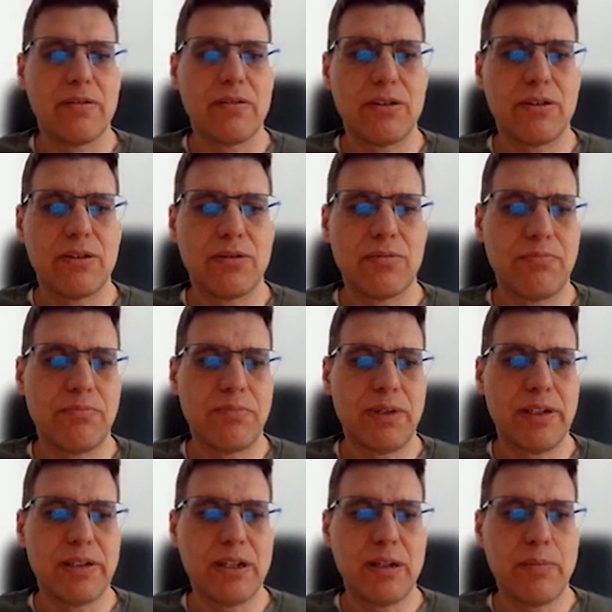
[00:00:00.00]
So
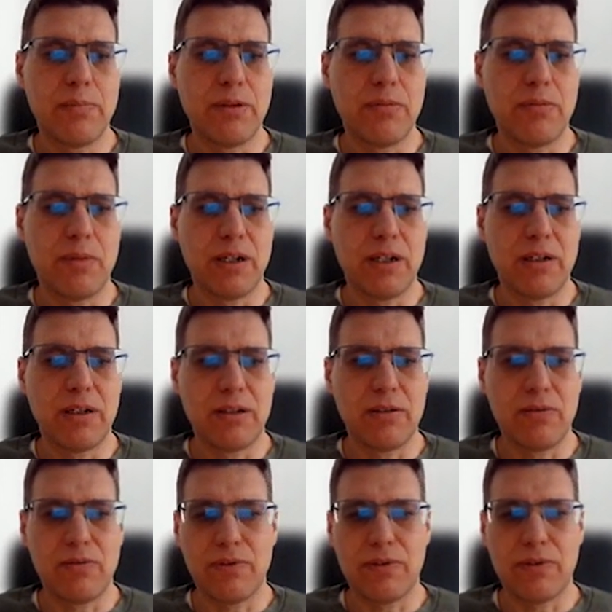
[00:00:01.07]
please keep in mind
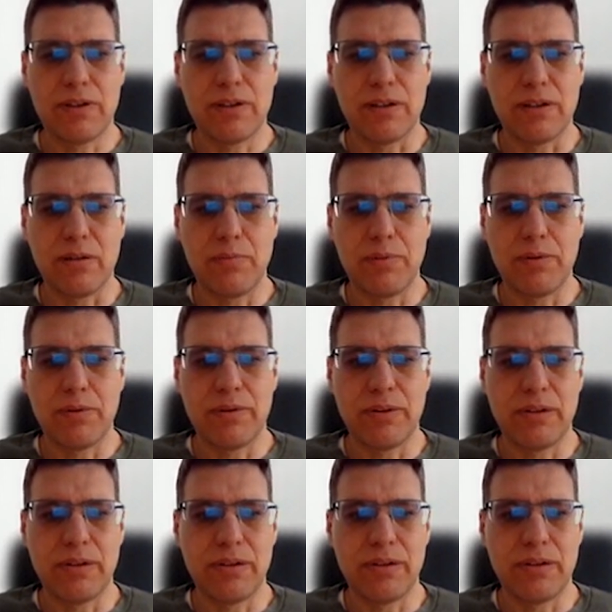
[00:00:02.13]
that, for example,
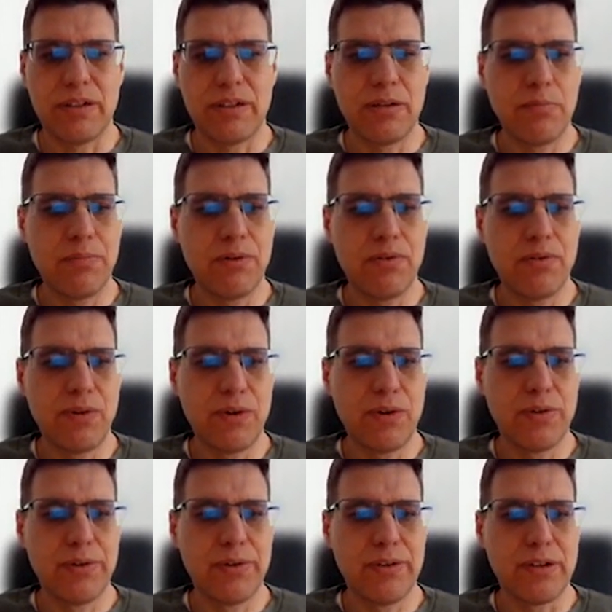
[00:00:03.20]
the simple
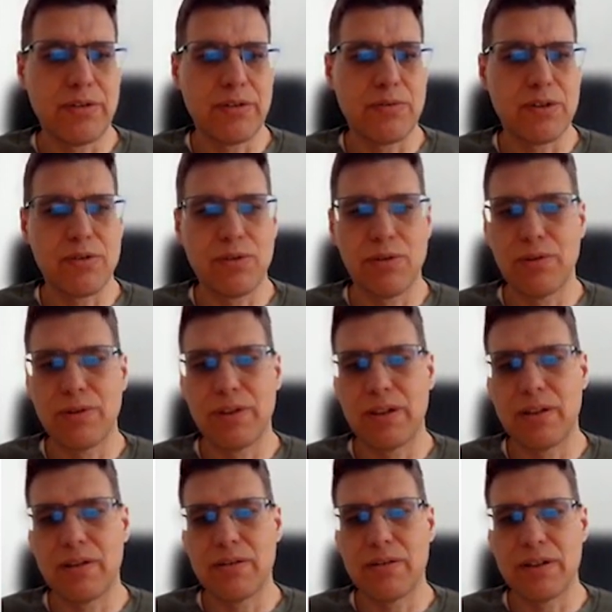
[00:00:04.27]
float, this was called
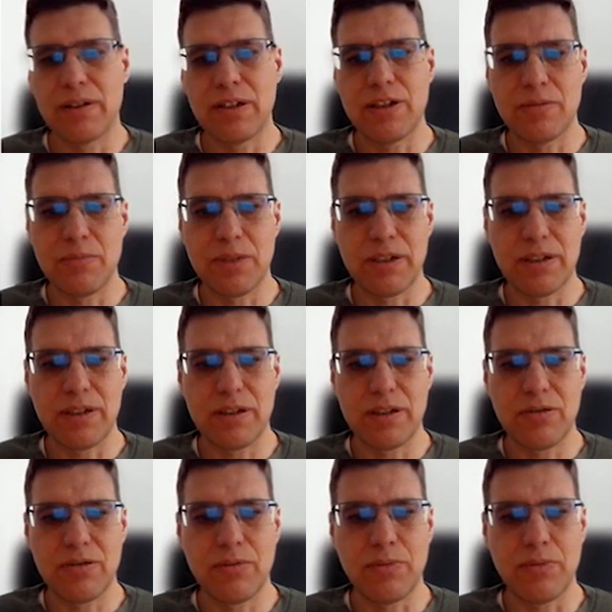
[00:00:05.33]
in
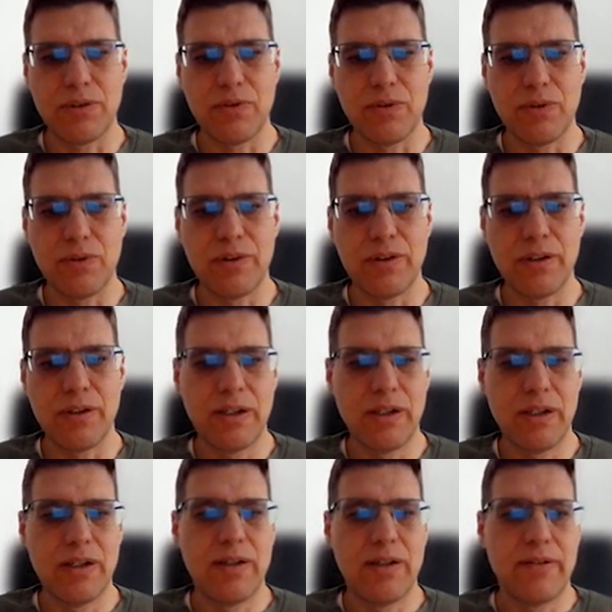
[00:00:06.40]
CGMES 2.4.
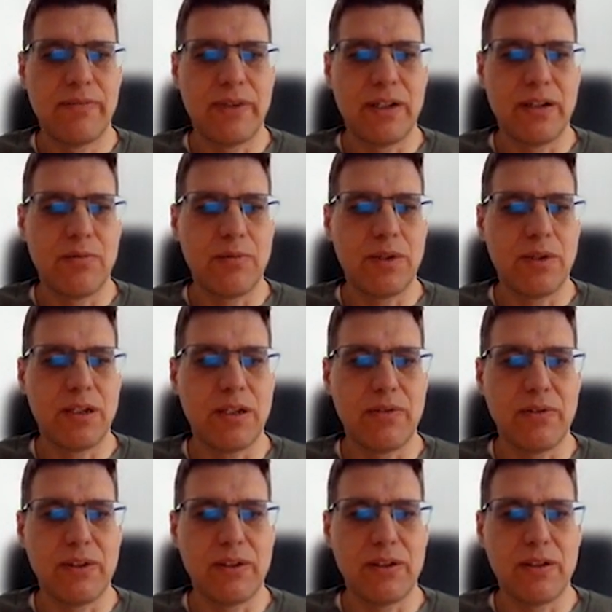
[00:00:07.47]
Then we
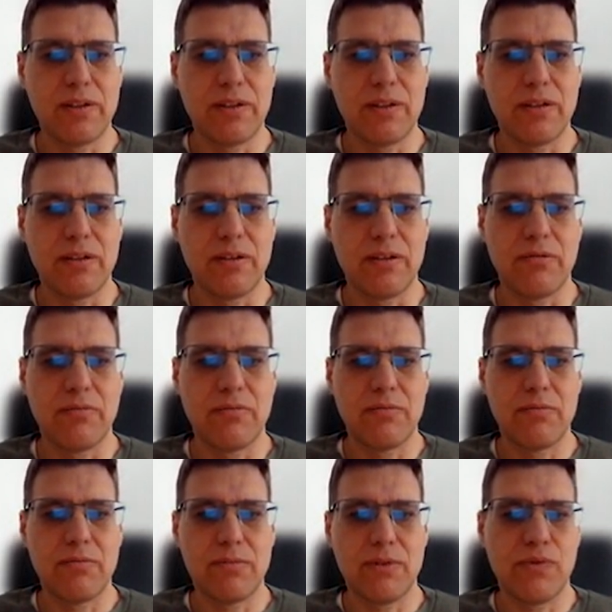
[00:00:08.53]
have it as a
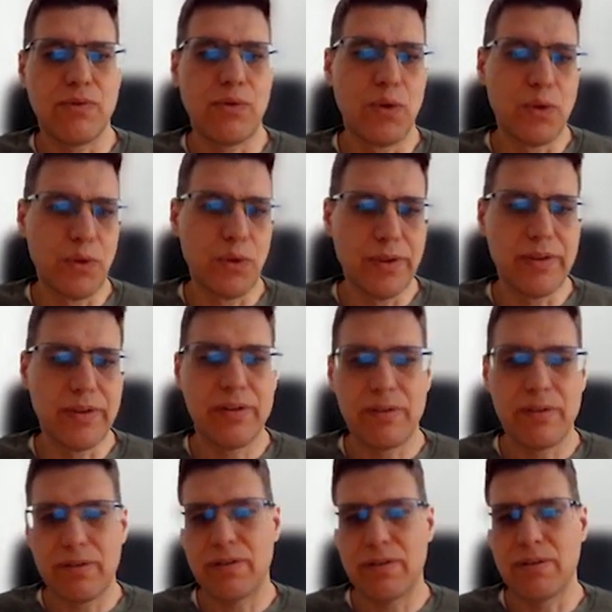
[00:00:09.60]
float
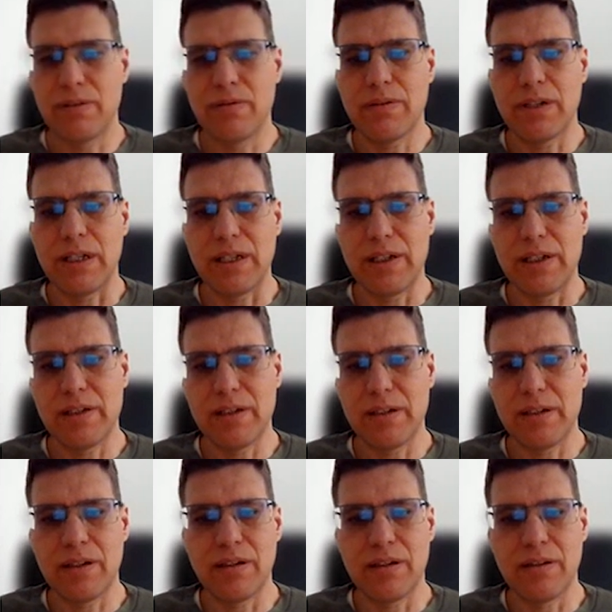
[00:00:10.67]

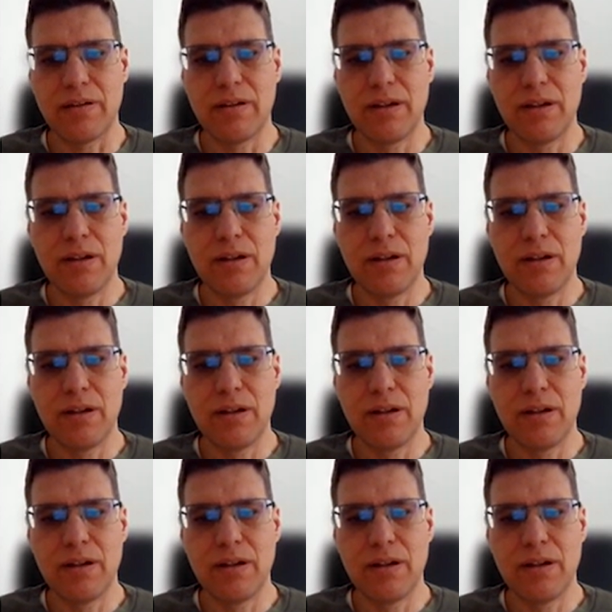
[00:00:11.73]
class in